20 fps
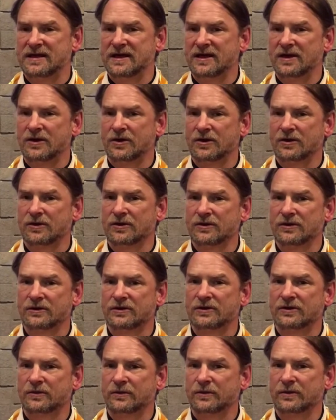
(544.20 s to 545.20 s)
they
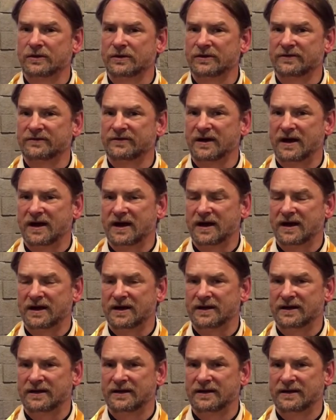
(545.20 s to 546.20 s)
heard the Word of
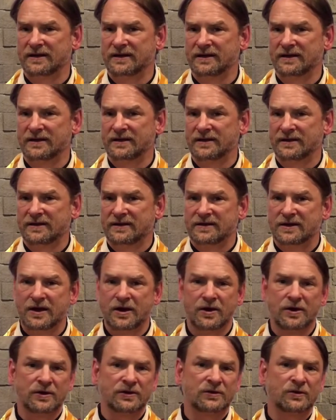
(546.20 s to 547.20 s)
God. They
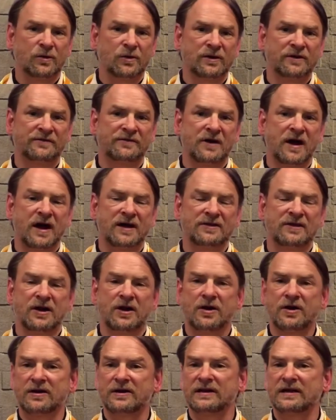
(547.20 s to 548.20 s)
heard the Word of God and they
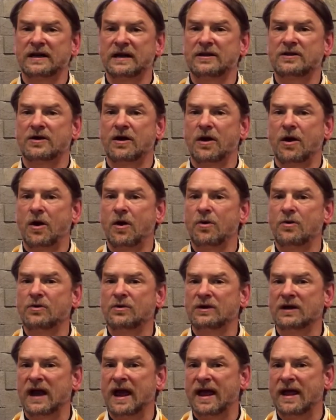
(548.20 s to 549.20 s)
heard it in their
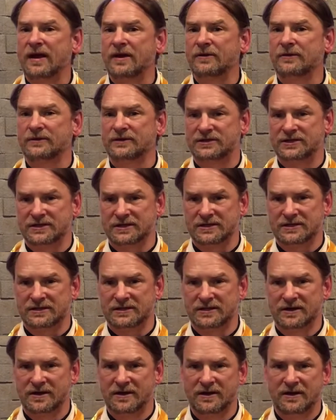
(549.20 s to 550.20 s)
own
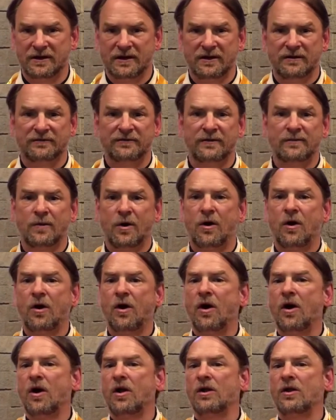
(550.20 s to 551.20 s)
languages. From
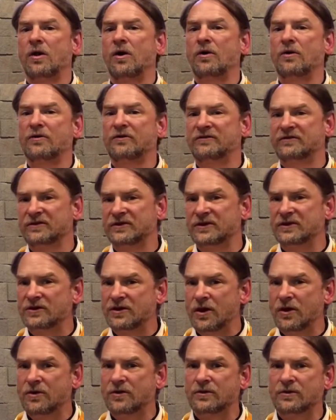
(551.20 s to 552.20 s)
all over the
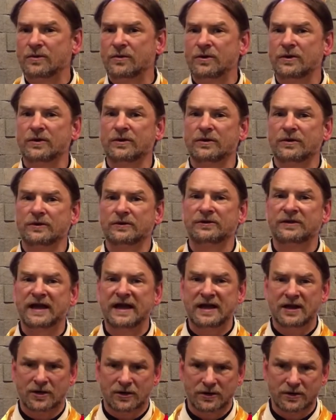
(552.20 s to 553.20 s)
known world,
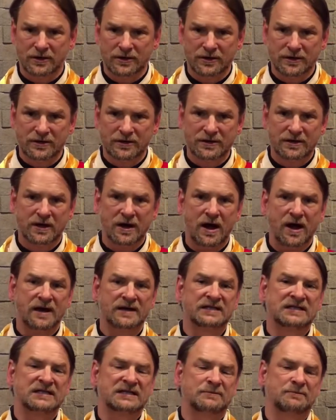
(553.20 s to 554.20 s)
they heard
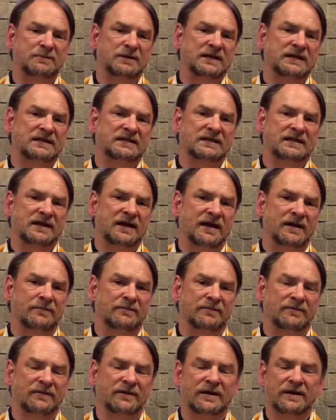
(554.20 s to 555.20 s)
God speak to
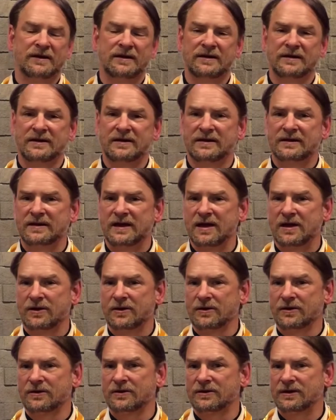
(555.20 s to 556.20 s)
them. They
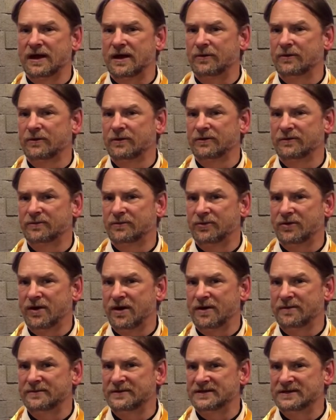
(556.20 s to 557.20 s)
heard that word of
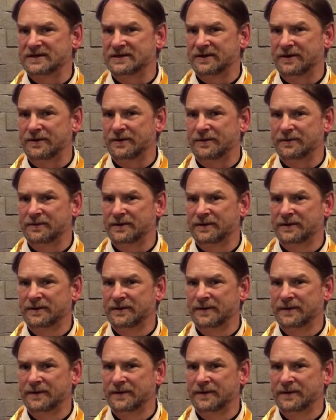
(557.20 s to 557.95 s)
promise and hope.